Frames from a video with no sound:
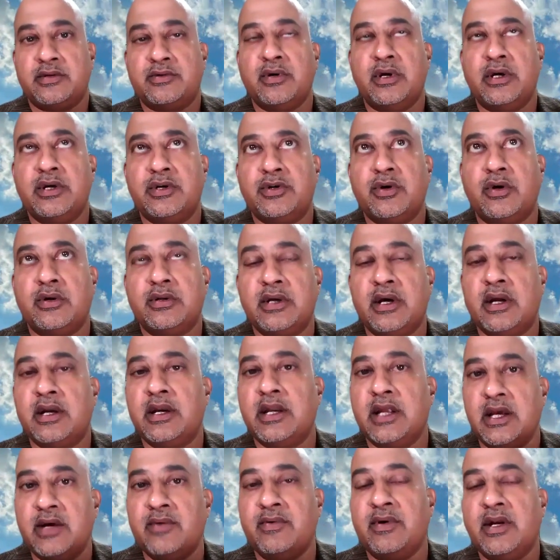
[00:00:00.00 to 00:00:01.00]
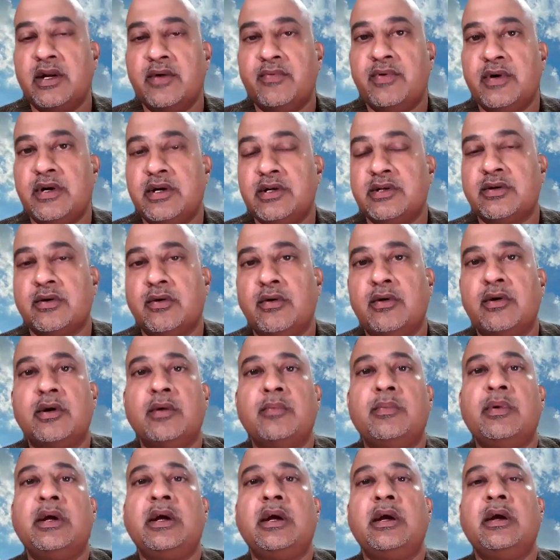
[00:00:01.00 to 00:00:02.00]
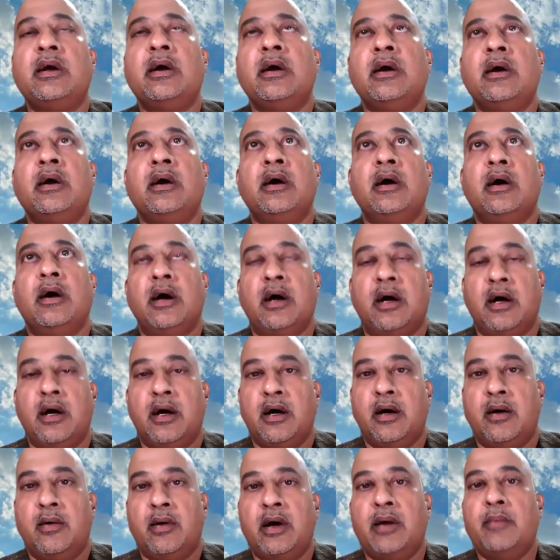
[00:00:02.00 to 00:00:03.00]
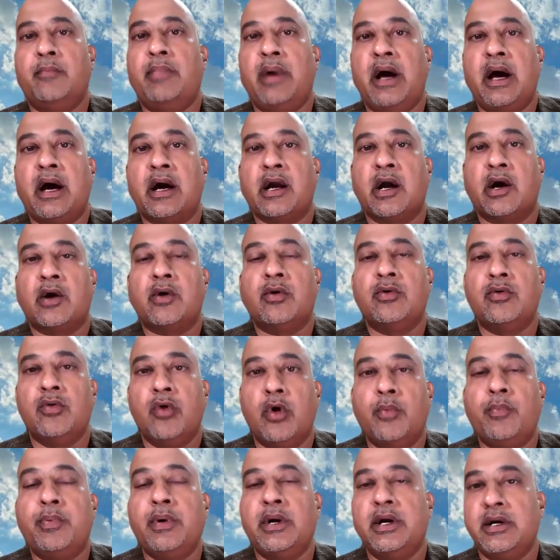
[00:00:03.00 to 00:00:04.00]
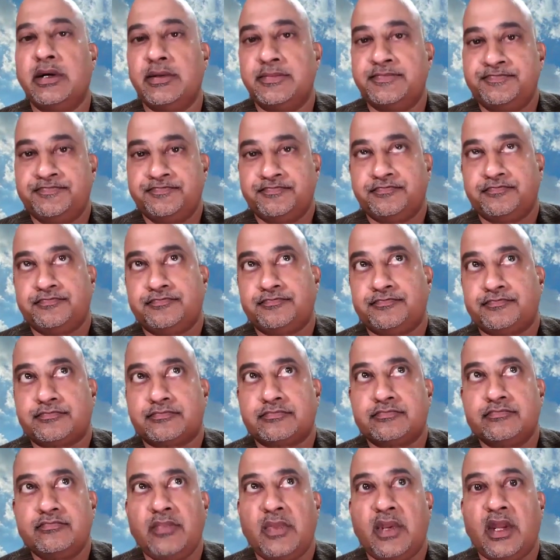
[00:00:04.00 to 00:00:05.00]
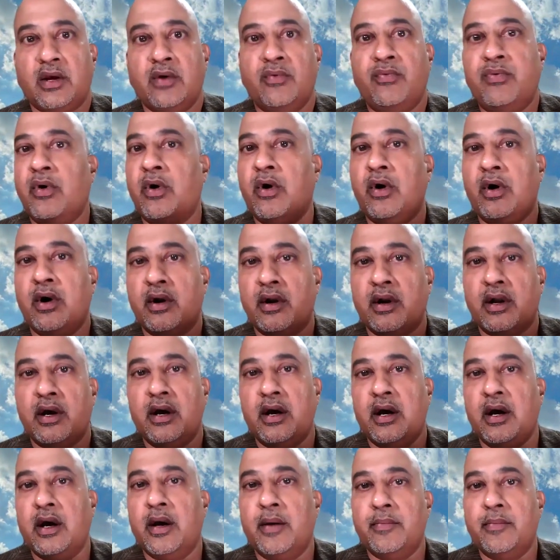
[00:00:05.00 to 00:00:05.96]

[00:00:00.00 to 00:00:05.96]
just to ensure that even if it is going to be a bank account open for